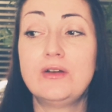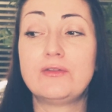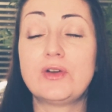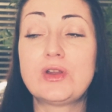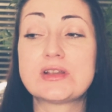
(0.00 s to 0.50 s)

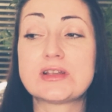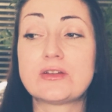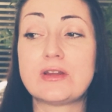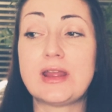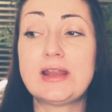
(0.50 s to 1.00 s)
focus
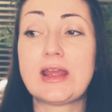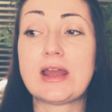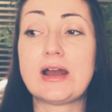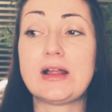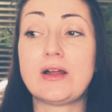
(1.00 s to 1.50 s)
on your
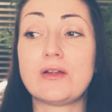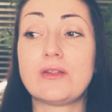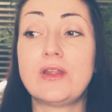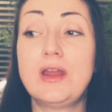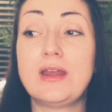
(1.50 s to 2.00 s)
inhale
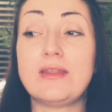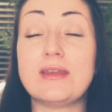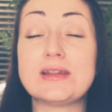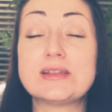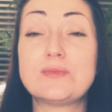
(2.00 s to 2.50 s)
on
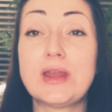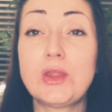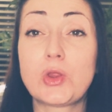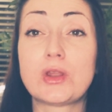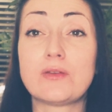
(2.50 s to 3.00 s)
the
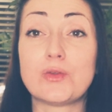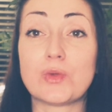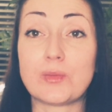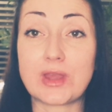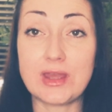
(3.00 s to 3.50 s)
expansion of the
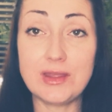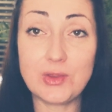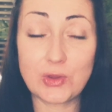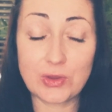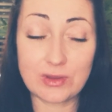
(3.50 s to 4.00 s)
rib
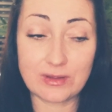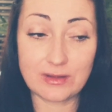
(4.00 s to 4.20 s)
cage.